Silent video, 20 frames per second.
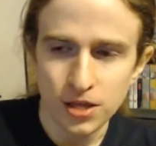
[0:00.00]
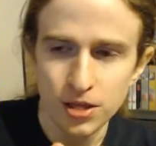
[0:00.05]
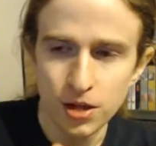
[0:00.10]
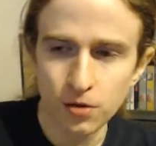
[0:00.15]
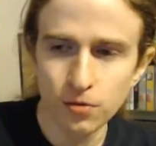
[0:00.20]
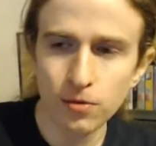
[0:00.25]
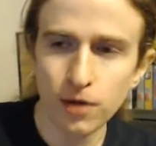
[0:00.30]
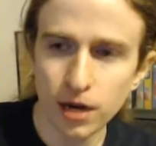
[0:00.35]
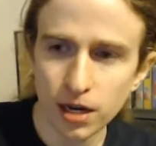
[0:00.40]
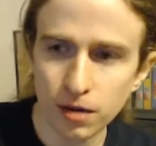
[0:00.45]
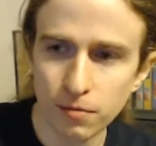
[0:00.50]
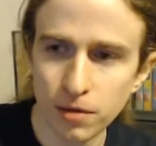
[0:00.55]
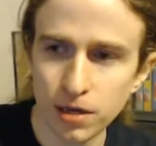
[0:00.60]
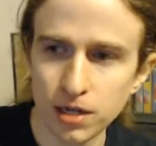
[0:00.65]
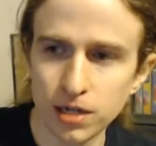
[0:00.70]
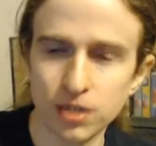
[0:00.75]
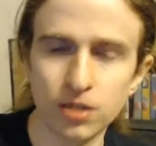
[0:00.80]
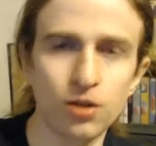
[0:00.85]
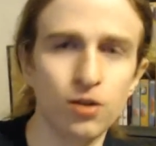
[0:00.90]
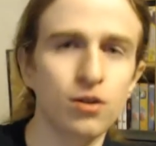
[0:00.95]
they're
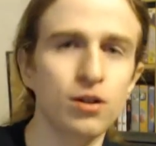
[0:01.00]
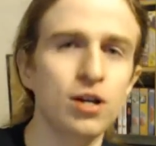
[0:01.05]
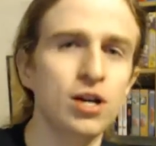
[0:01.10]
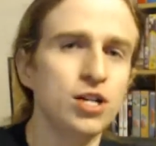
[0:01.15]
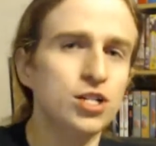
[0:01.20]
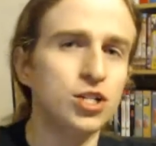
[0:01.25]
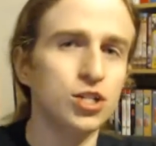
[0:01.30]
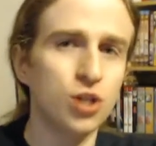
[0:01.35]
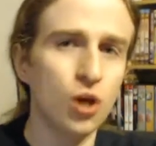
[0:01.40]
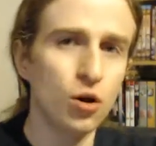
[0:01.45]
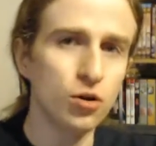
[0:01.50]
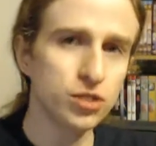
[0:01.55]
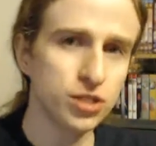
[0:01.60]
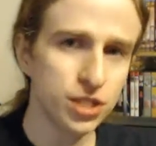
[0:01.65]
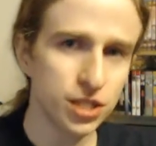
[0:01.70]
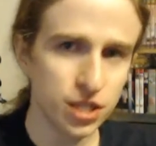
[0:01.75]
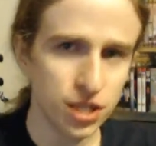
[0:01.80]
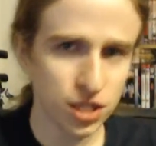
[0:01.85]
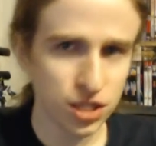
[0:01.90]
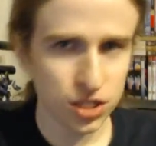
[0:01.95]
recommending her to go
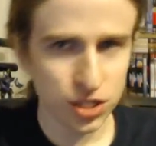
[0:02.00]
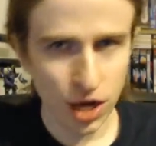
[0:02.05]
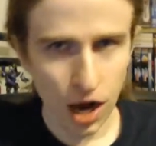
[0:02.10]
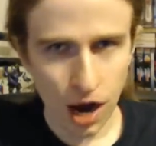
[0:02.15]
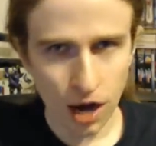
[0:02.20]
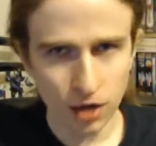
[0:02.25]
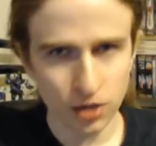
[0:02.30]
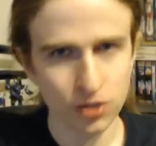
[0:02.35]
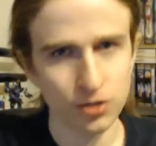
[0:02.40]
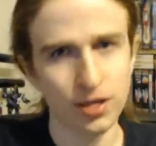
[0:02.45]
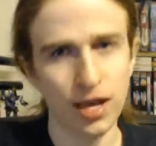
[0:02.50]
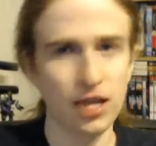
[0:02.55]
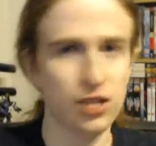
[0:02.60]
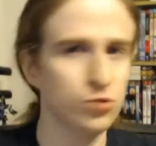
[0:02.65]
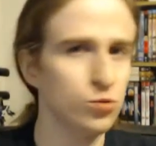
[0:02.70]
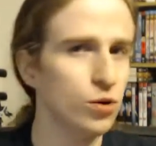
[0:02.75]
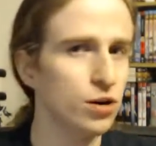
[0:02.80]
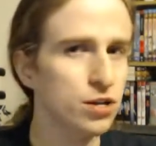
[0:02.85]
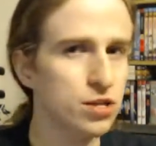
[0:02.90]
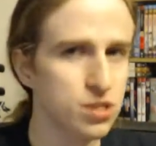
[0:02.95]
see this doctor,
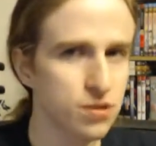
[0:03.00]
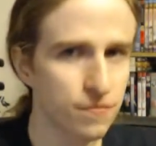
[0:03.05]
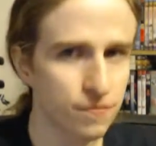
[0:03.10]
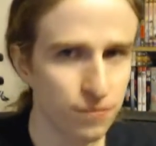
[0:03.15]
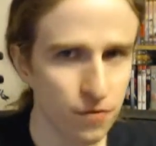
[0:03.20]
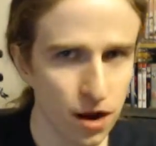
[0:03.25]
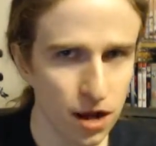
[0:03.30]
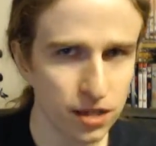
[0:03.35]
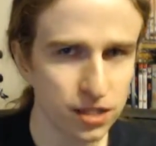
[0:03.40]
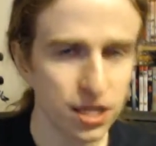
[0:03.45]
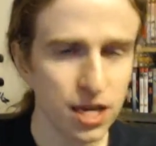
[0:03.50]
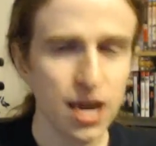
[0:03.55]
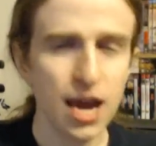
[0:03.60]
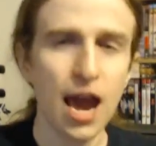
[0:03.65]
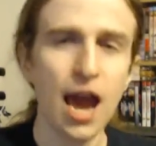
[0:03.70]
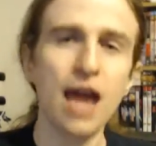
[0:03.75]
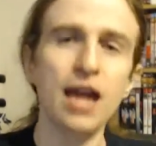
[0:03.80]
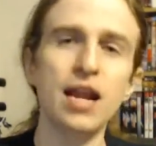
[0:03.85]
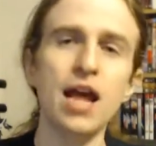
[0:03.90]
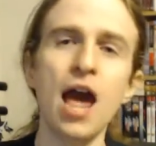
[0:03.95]
that's one of their friends,
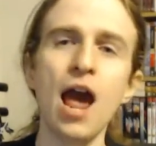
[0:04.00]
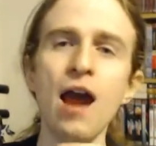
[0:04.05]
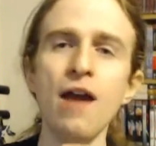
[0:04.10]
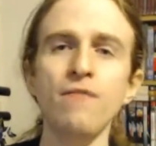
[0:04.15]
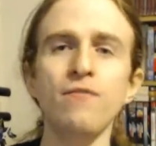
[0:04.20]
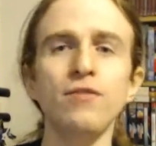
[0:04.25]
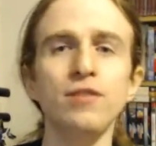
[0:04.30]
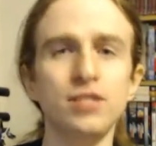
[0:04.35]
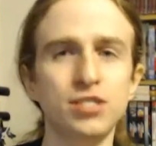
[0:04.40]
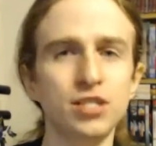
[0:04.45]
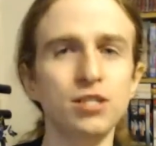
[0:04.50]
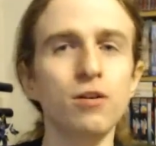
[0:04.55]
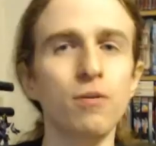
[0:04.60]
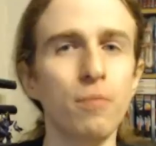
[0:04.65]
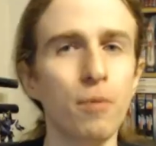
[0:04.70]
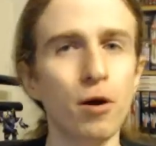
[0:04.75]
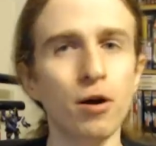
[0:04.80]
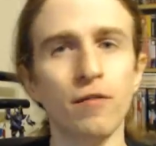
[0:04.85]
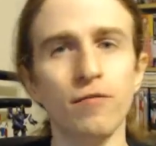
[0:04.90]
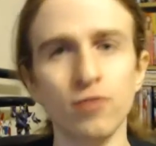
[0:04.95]
and every
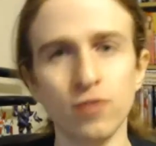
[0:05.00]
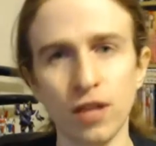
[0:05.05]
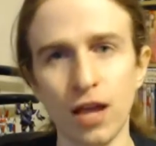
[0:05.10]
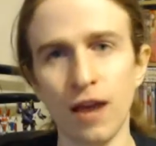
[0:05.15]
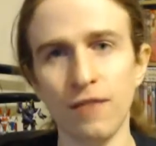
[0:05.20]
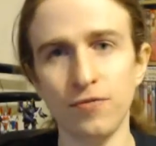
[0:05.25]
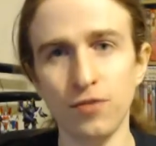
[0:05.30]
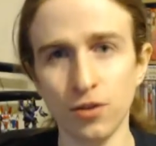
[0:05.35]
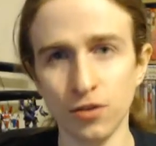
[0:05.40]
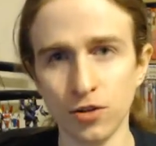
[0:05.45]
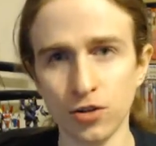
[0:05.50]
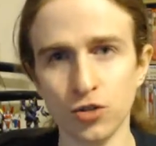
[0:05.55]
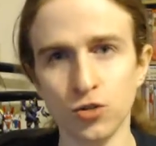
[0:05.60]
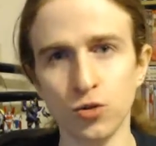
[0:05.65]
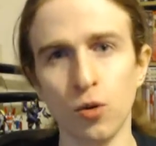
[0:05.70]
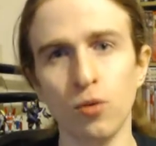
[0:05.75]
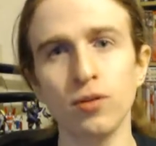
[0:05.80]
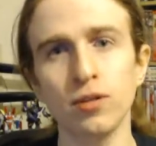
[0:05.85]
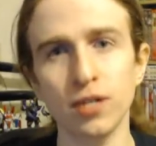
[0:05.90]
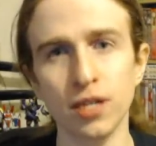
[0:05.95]
single part of her life they're
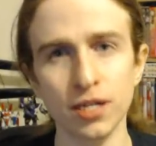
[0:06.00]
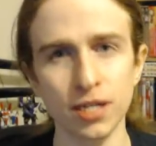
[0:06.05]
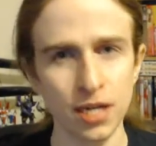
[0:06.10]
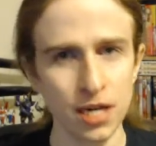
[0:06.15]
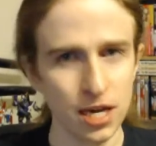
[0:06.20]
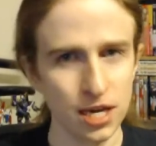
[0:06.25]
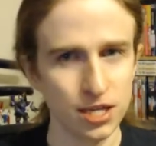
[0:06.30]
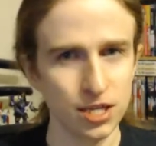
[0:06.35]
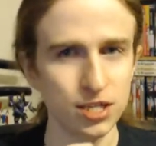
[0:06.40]
controlling it.